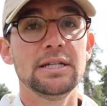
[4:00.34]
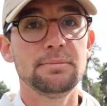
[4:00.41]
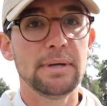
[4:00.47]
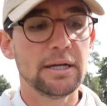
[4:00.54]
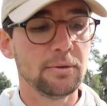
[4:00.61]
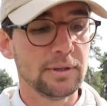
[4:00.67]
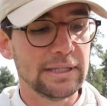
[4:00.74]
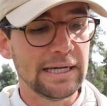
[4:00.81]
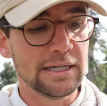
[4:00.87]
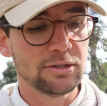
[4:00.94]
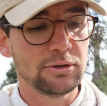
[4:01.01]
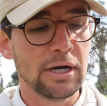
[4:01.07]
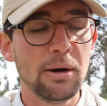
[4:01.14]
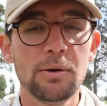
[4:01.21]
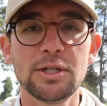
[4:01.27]
is better with that.
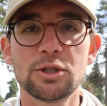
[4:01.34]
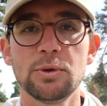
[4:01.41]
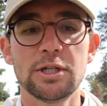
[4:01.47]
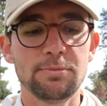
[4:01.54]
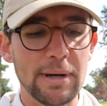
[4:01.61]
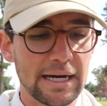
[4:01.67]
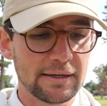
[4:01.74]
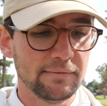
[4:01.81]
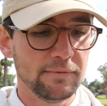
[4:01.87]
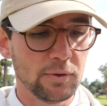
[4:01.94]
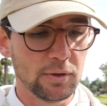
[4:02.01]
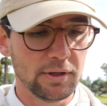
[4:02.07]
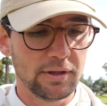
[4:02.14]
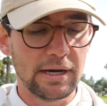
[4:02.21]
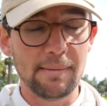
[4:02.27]
So I always switch back and
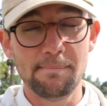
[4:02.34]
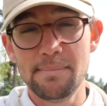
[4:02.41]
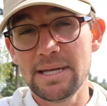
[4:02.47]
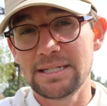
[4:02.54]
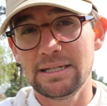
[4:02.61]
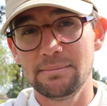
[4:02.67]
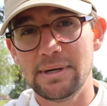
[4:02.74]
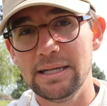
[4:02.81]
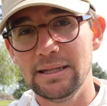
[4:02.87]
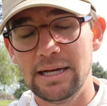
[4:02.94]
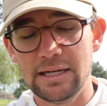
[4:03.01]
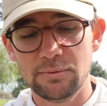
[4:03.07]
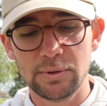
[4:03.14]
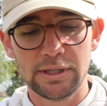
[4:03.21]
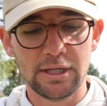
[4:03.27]
forth. I'm missing my
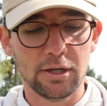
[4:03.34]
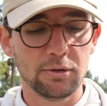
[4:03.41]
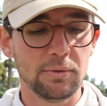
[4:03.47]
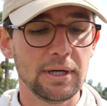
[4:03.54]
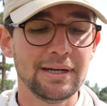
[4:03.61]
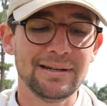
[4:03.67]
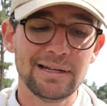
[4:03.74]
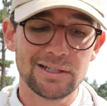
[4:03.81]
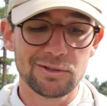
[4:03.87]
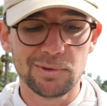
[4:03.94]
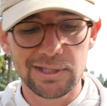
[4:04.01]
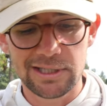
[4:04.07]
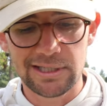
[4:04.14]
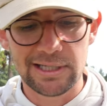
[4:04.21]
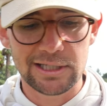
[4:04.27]
line with the other one,
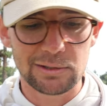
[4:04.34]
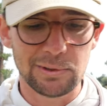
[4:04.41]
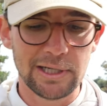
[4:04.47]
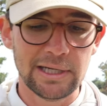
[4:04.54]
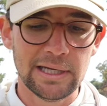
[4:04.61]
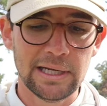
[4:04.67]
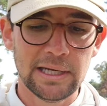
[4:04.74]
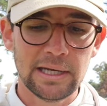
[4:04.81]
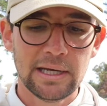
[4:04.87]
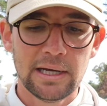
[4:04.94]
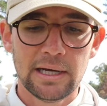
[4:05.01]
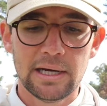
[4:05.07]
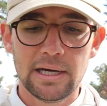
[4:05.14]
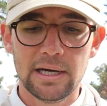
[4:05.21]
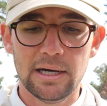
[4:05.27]
switch to this one.
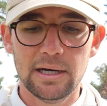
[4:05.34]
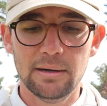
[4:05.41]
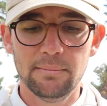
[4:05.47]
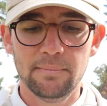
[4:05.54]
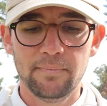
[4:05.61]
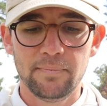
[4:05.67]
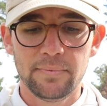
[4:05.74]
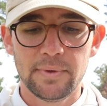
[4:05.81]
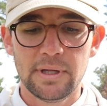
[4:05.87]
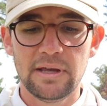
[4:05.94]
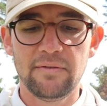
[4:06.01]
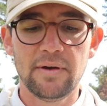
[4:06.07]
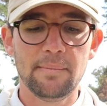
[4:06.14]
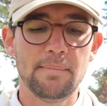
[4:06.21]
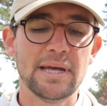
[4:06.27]

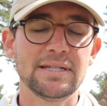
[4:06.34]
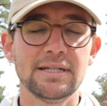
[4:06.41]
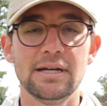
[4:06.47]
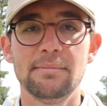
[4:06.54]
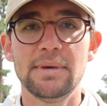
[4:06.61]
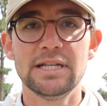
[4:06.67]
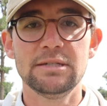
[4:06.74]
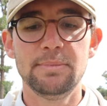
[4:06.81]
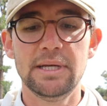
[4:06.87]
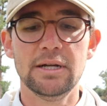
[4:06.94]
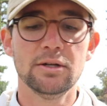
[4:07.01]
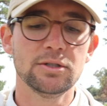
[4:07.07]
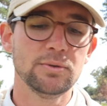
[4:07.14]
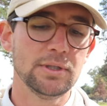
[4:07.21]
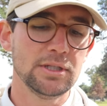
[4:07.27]
If I'm messing up my speed,
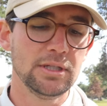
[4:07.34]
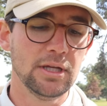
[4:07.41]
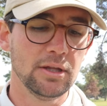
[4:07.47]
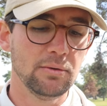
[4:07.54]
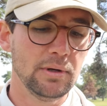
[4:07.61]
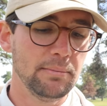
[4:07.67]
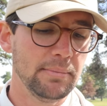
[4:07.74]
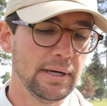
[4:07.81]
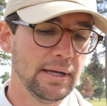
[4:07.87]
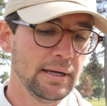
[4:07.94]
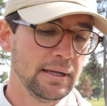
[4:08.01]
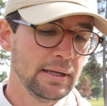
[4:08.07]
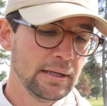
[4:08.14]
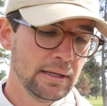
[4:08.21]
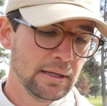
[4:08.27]
I'll switch to the other one, but
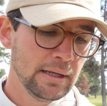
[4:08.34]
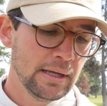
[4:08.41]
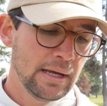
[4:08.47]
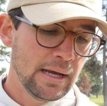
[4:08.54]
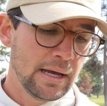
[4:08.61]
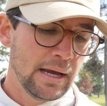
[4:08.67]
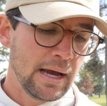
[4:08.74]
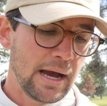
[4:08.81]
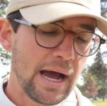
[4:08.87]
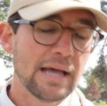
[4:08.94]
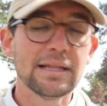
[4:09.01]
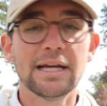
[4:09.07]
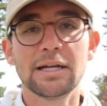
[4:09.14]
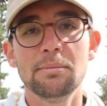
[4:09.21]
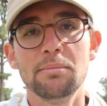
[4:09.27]
should have brought the other one. I
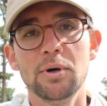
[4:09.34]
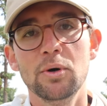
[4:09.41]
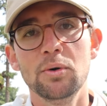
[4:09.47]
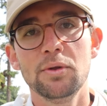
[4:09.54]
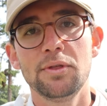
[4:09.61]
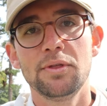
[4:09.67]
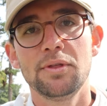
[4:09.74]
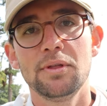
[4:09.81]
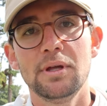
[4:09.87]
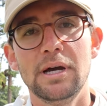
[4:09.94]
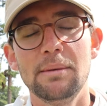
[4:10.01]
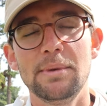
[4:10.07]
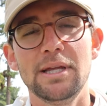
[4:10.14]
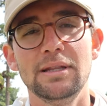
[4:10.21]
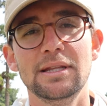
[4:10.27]
like them both.
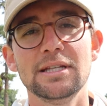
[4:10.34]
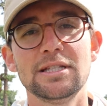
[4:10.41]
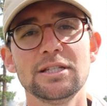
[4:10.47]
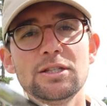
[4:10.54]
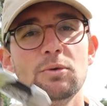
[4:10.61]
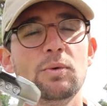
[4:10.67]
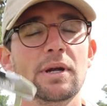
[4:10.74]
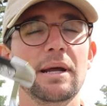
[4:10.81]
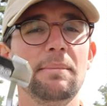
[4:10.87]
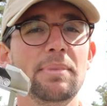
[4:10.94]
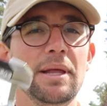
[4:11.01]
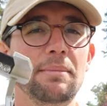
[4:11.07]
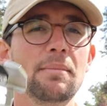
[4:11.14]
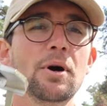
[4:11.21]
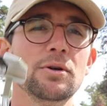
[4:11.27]
I mean, this is the one I
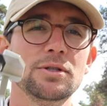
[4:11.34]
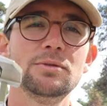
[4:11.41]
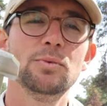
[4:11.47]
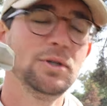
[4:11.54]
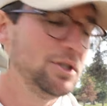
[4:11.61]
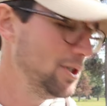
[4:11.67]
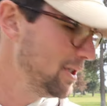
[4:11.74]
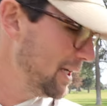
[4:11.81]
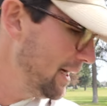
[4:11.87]
play most, wouldn't you